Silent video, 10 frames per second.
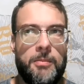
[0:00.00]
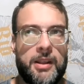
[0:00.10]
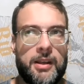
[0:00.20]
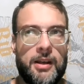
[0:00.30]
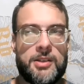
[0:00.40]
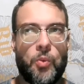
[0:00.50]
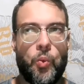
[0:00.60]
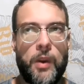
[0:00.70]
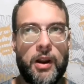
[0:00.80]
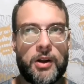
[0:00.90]
Because
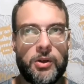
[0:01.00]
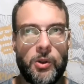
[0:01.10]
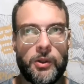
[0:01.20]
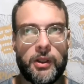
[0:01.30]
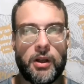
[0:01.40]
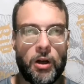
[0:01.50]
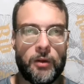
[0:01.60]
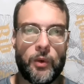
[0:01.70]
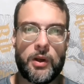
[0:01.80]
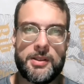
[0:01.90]
we are told
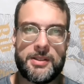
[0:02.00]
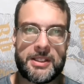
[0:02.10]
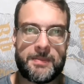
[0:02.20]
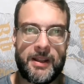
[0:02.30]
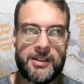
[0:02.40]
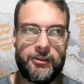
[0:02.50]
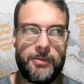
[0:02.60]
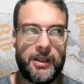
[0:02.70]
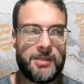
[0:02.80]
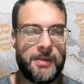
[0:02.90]
carnivore is expensive
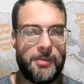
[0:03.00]
because